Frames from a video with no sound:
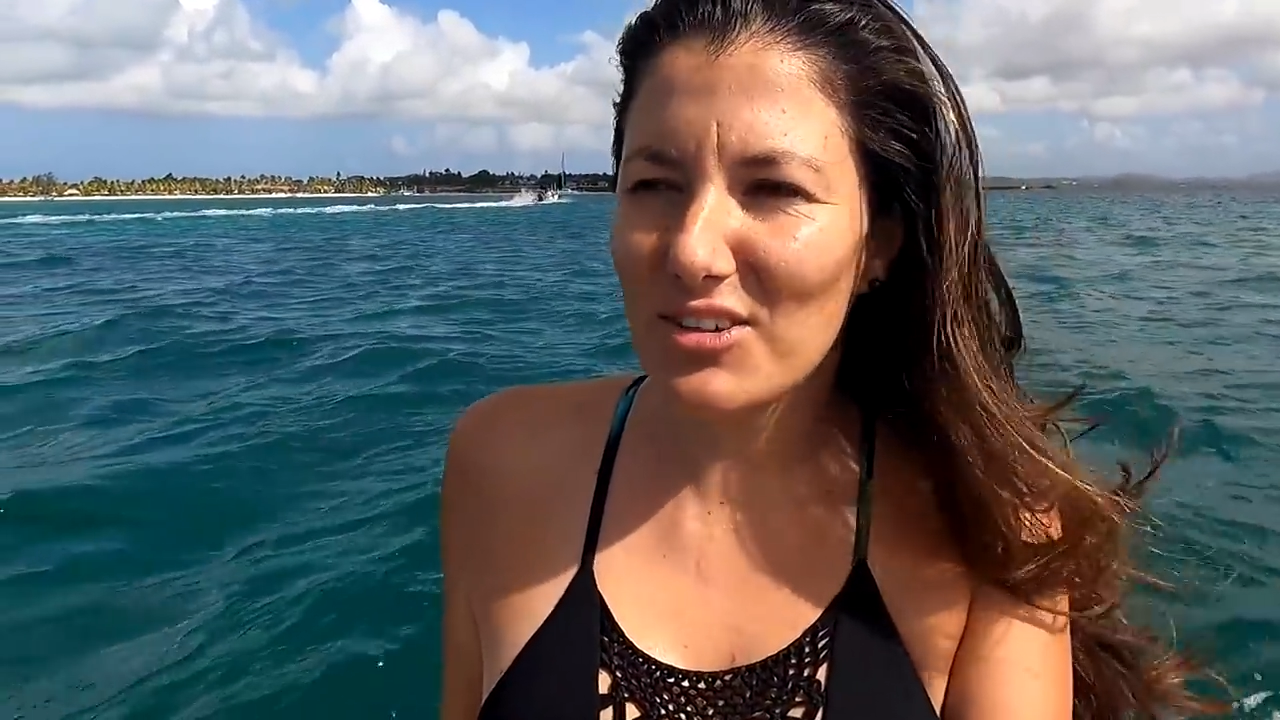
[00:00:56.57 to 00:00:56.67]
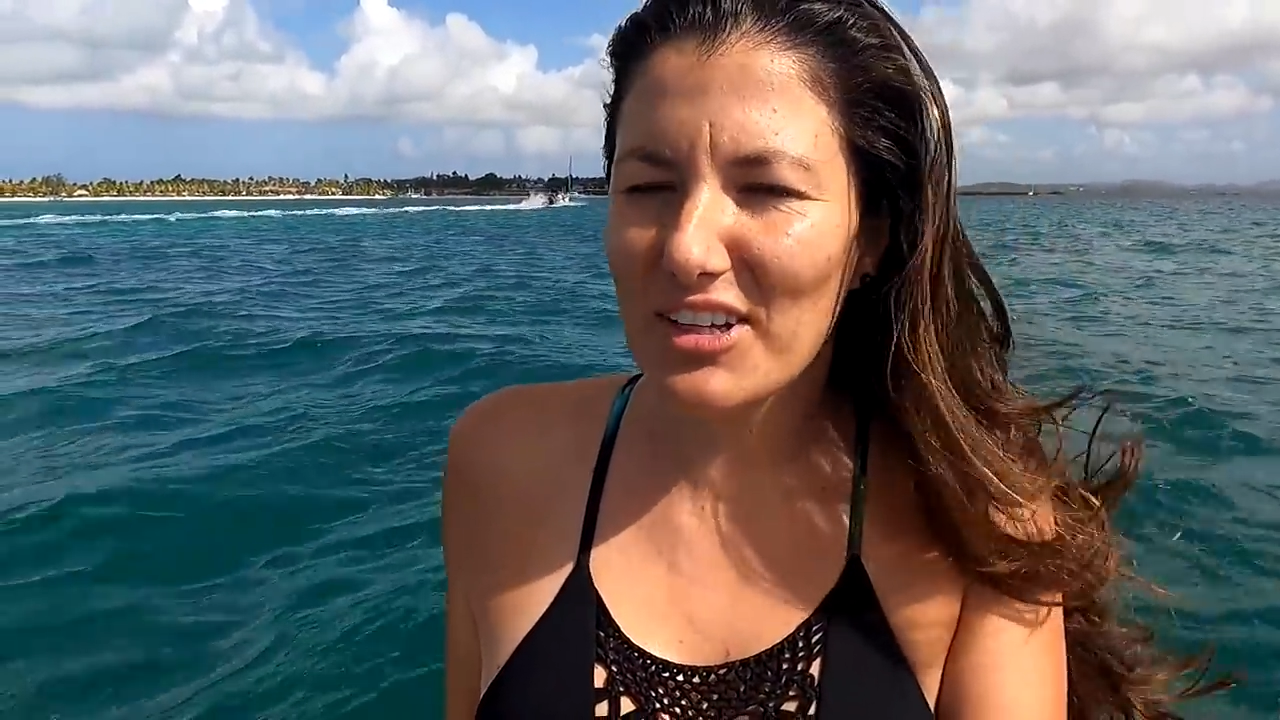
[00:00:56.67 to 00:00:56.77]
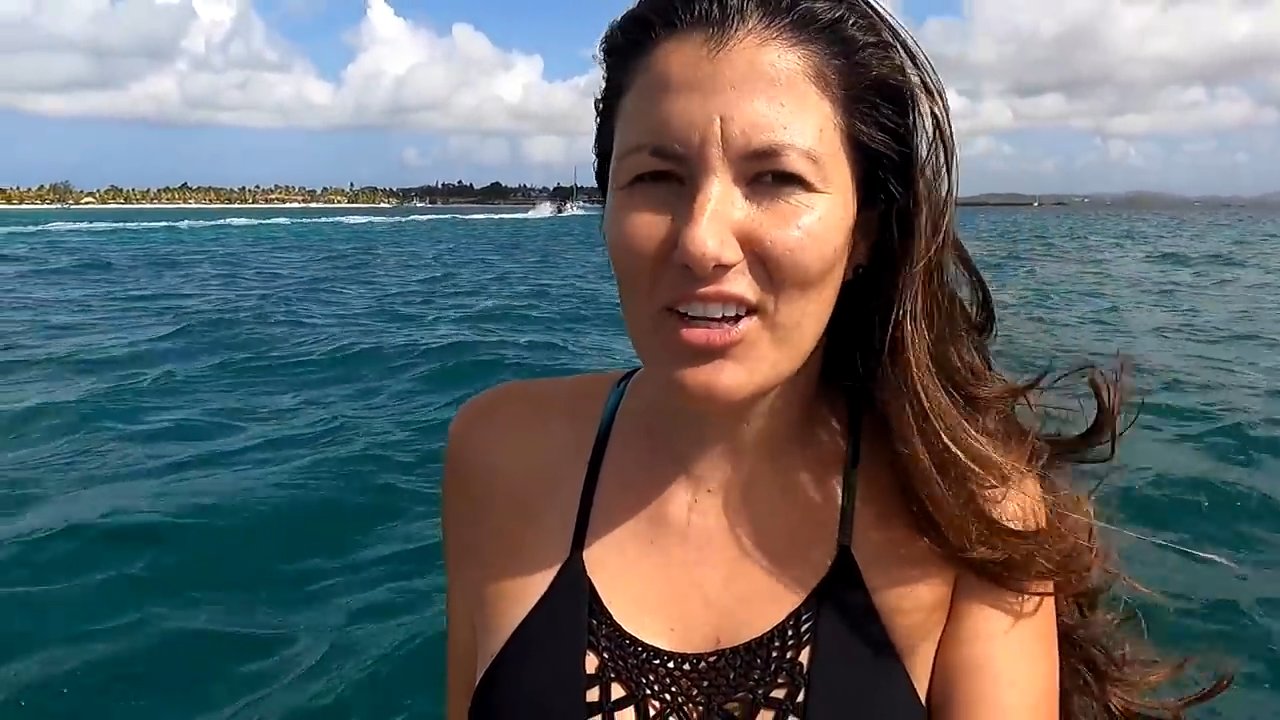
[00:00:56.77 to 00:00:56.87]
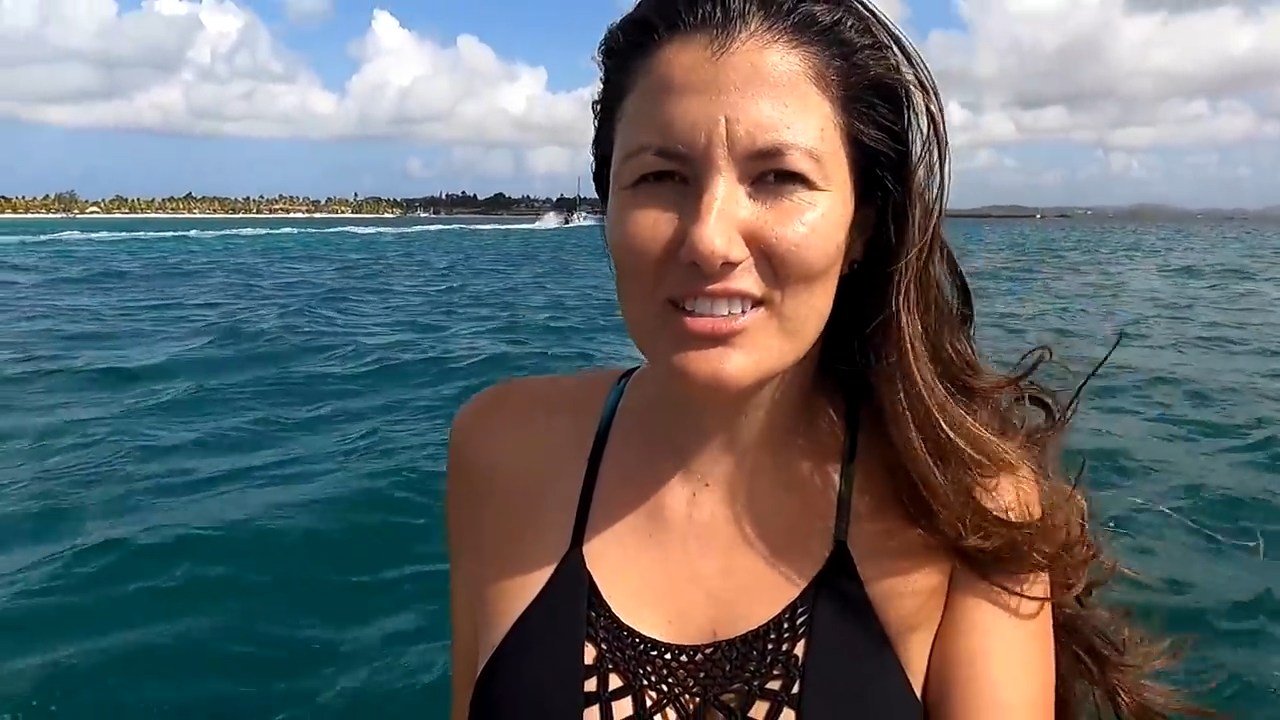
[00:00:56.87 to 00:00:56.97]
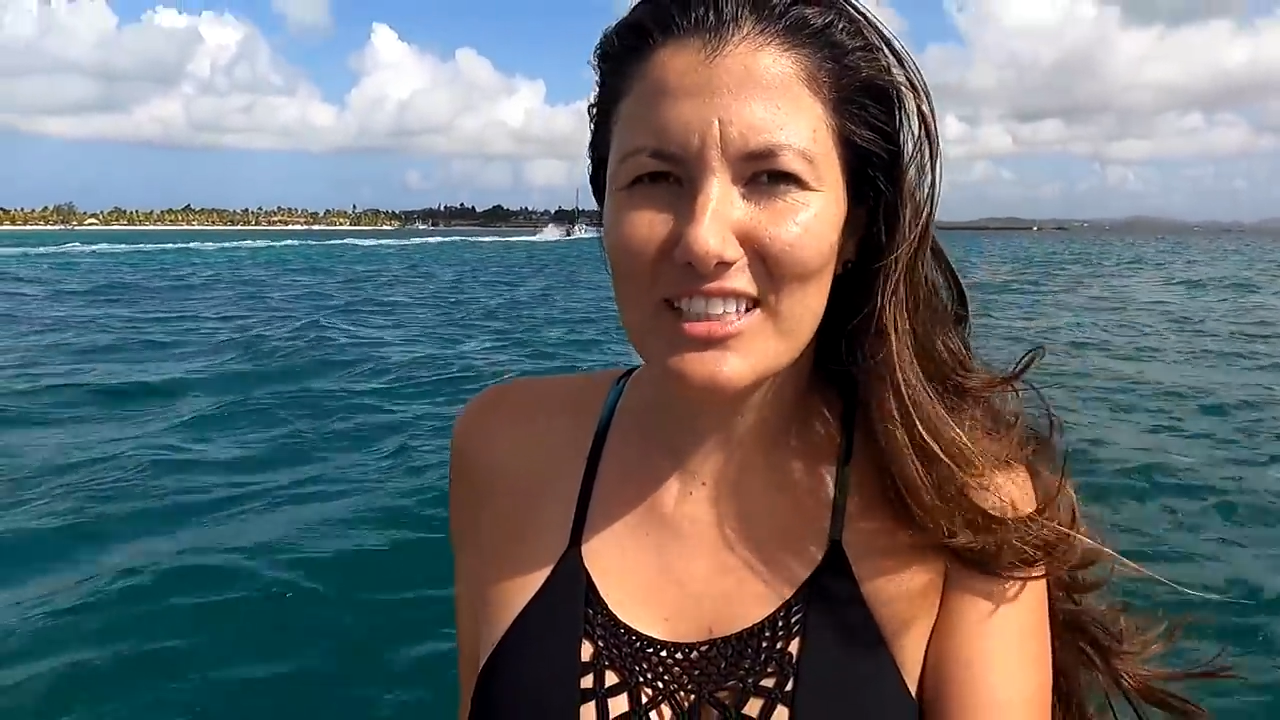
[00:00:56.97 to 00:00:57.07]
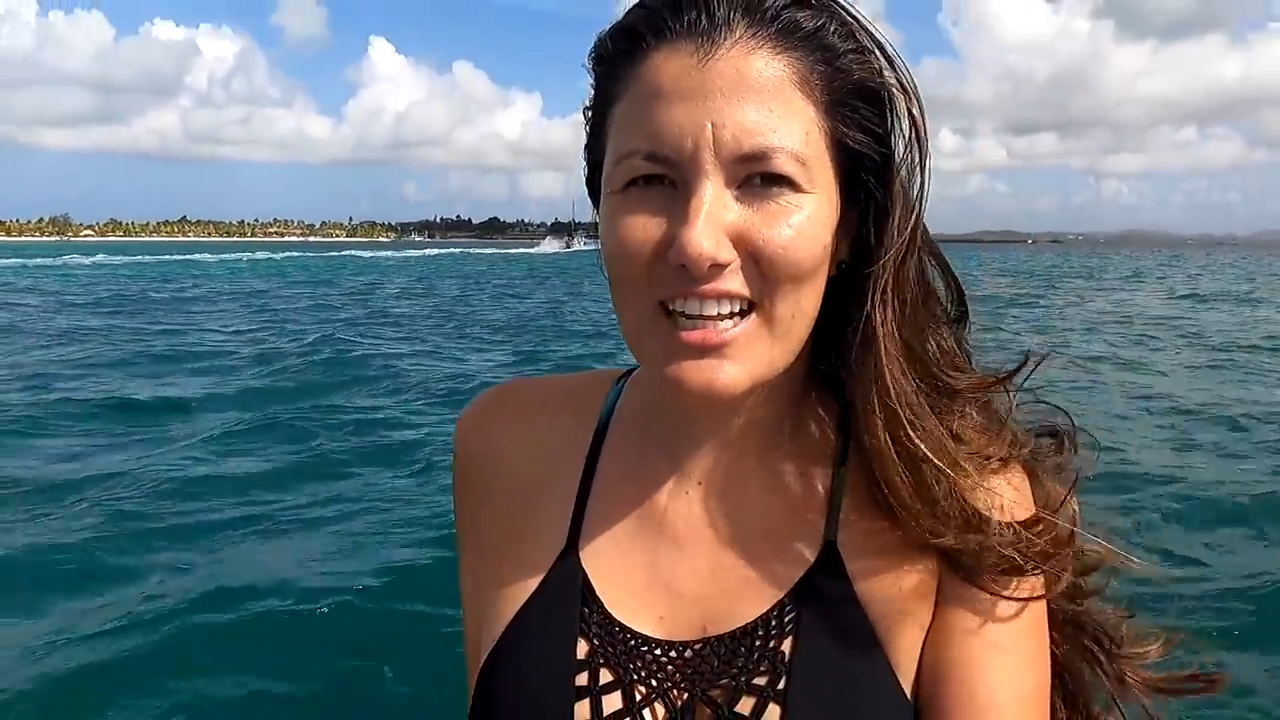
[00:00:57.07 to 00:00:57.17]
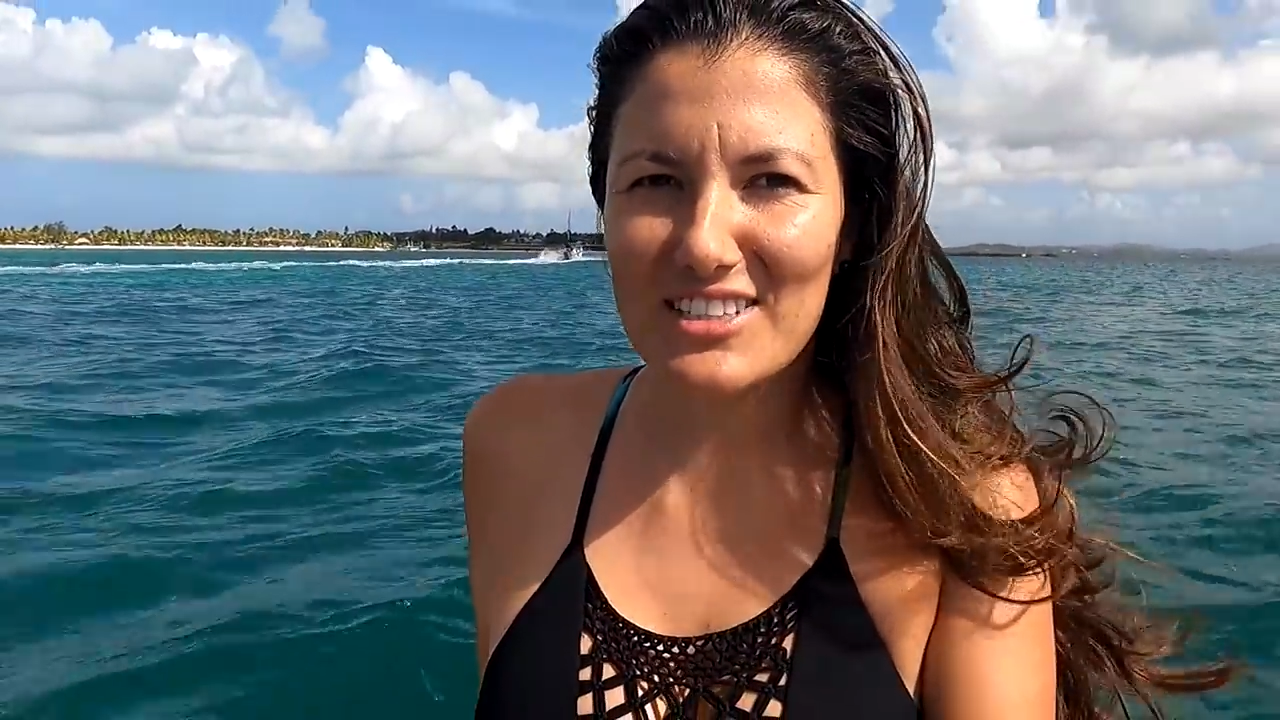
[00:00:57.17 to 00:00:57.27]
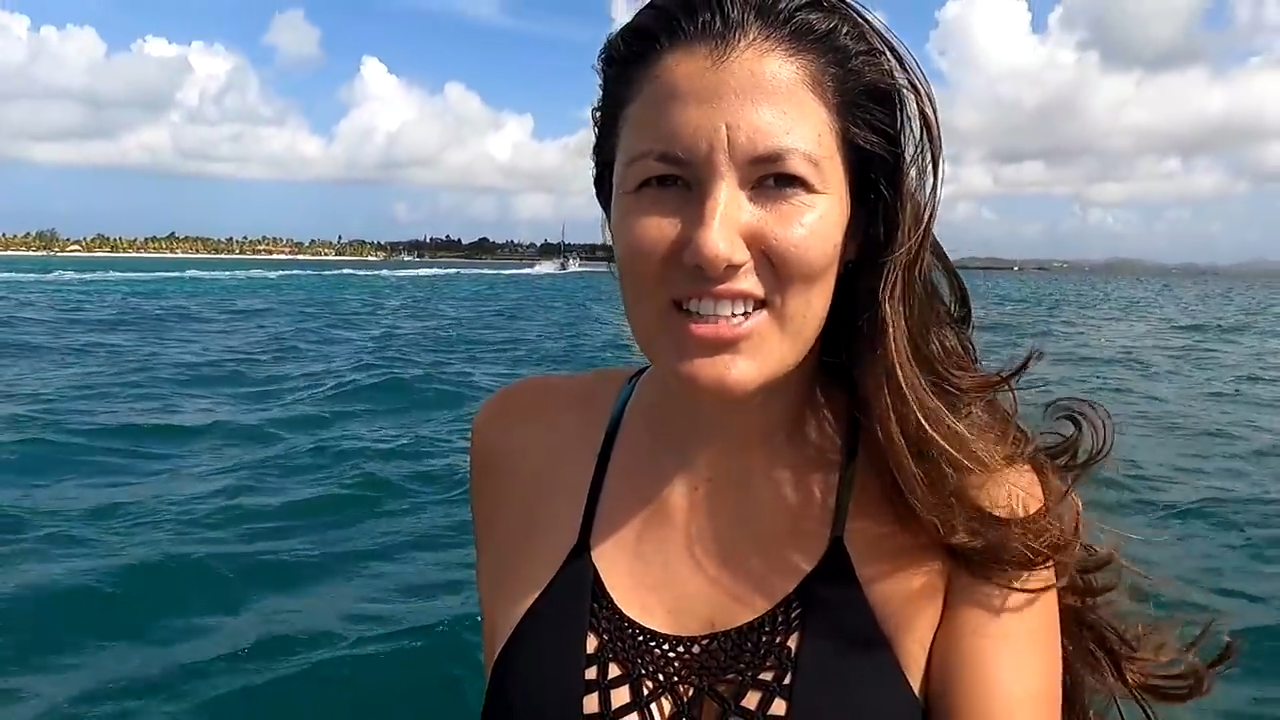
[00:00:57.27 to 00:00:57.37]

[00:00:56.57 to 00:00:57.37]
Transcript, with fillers: going on today.